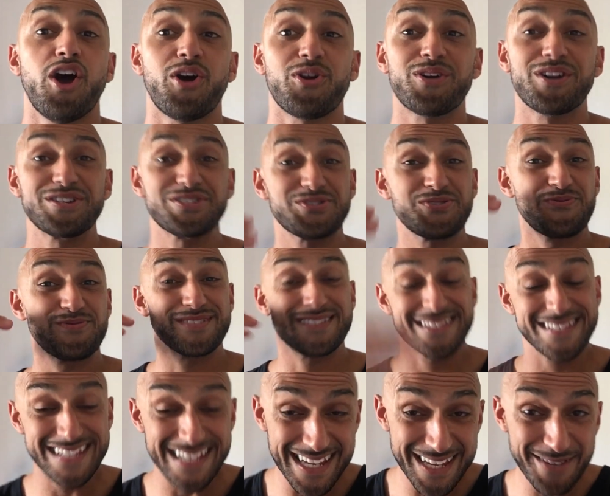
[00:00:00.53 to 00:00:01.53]
All right, so it
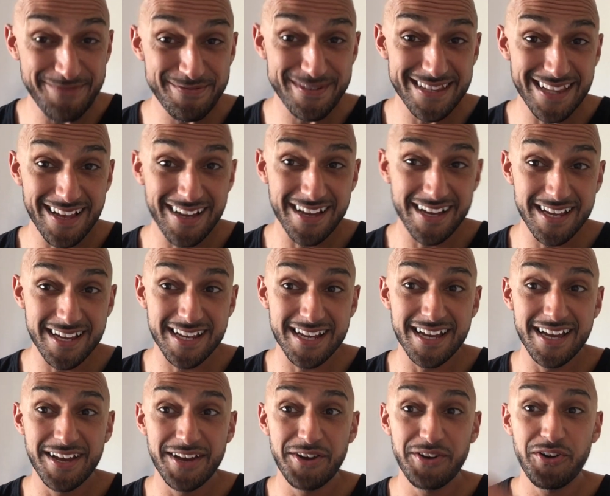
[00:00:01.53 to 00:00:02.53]
seems
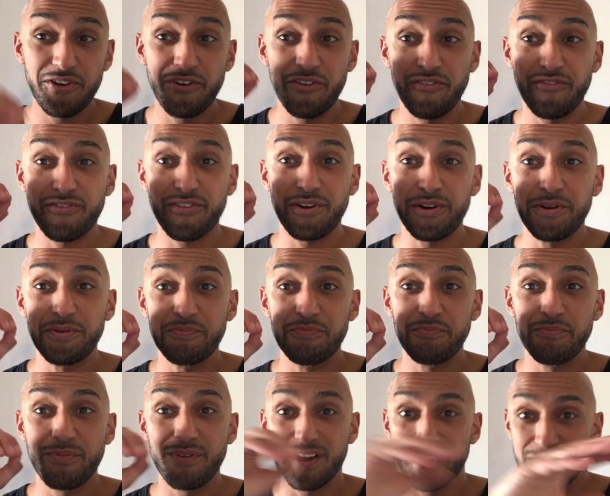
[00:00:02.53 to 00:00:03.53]
like
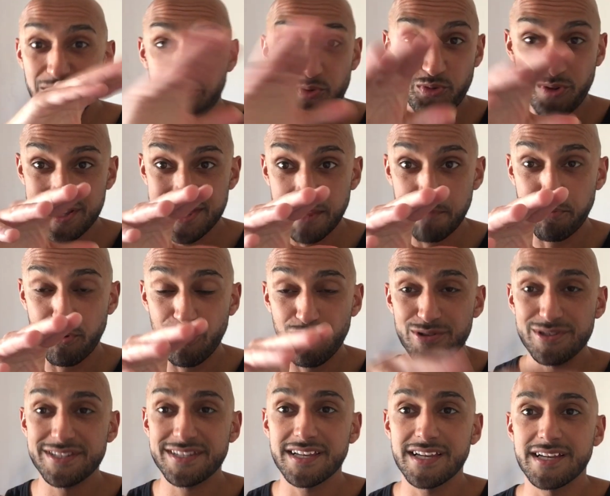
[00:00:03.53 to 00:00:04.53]
from what the
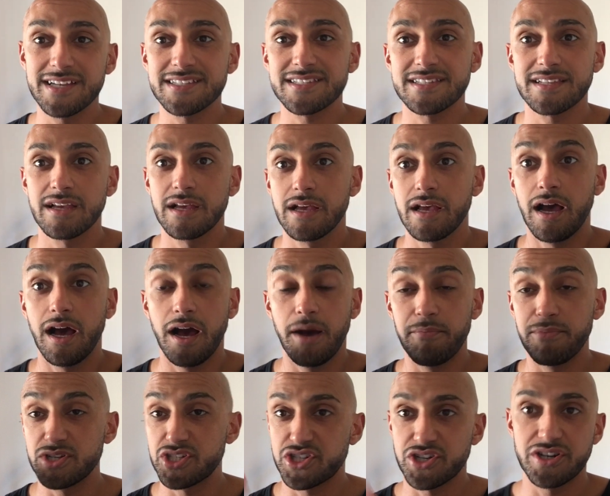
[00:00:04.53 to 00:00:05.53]
poll says, a
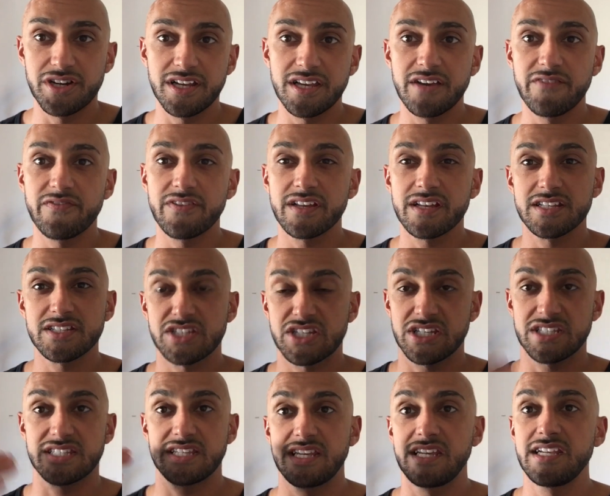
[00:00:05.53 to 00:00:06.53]
majority of it is
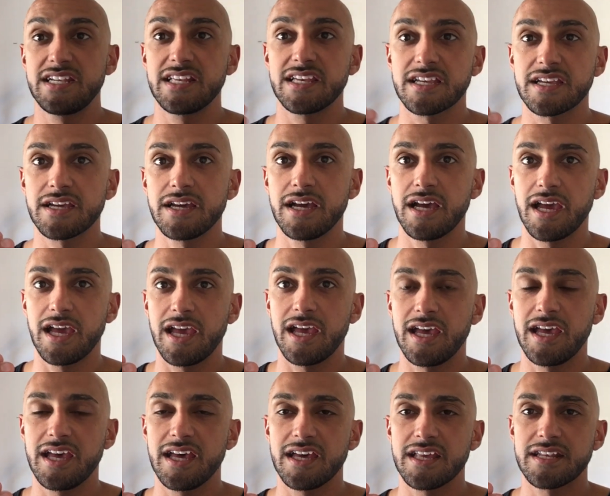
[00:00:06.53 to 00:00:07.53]
just eating.
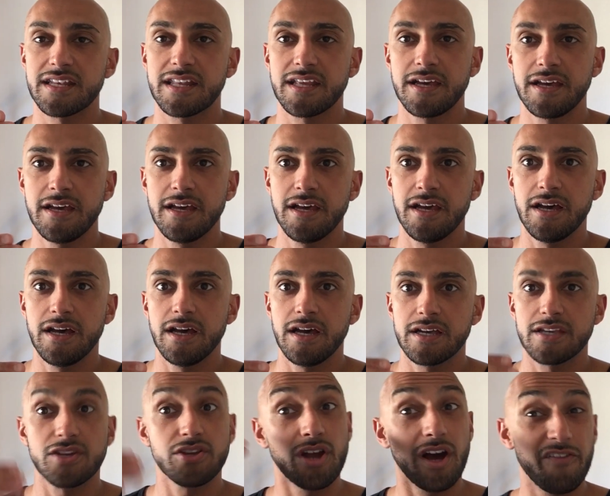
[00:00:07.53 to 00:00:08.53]
And,
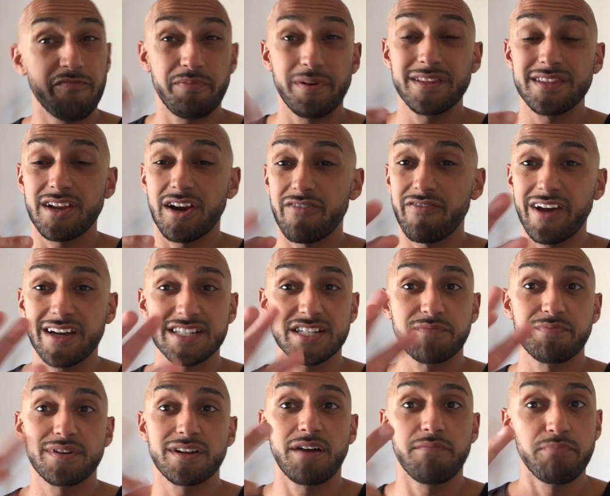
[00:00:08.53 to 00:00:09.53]
you know, I've been there. I've
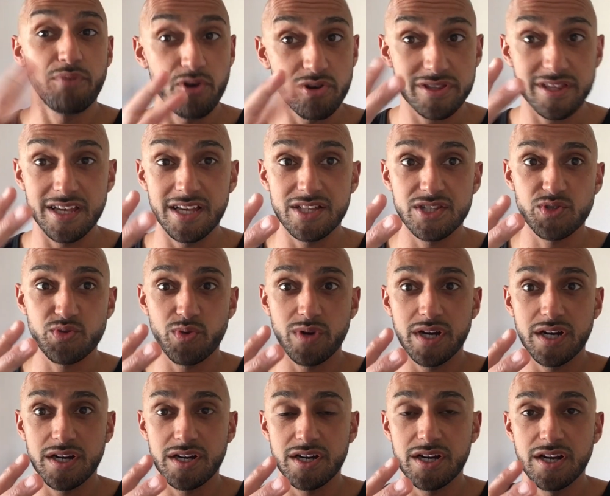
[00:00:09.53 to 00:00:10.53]
actually been on both ends
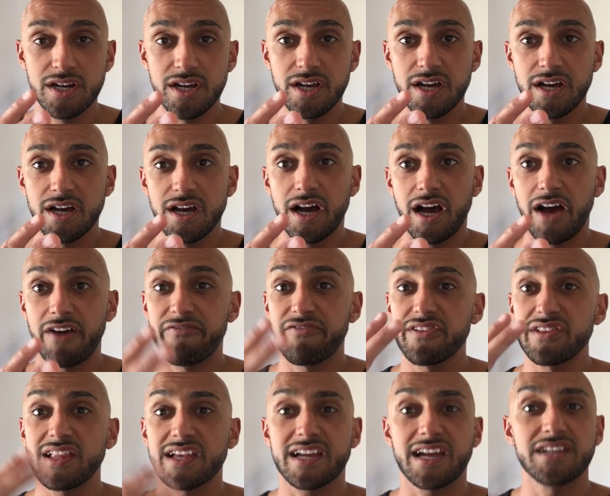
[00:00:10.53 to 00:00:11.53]
where I
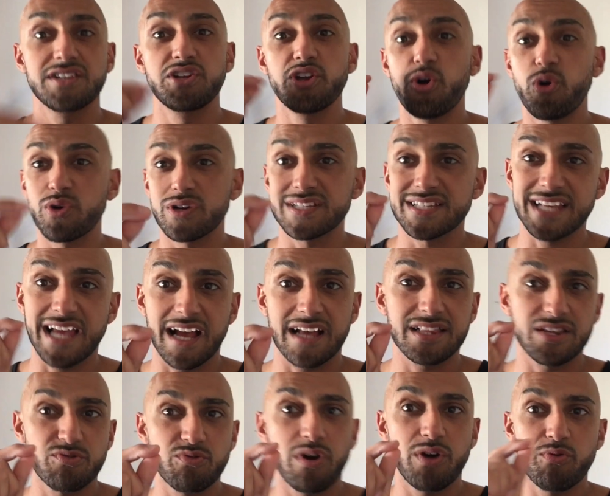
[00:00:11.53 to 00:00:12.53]
feel like I know
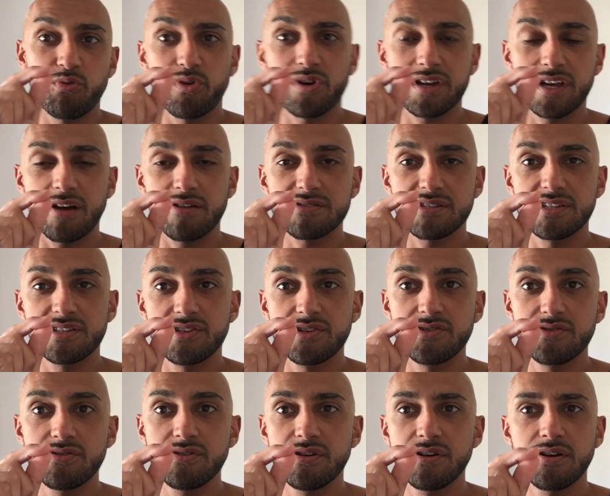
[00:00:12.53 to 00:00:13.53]
exactly what workout to
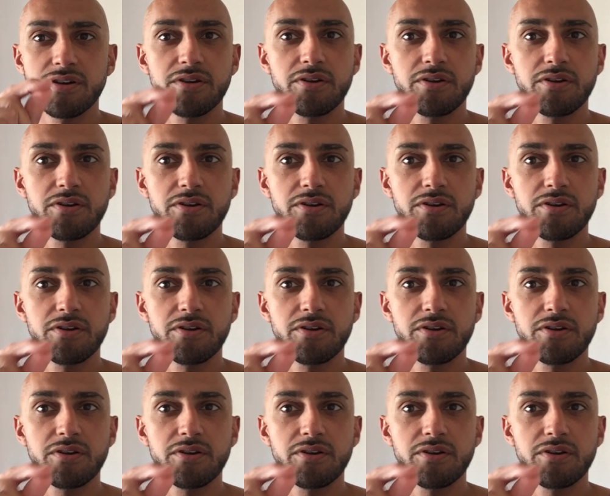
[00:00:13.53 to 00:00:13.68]
do,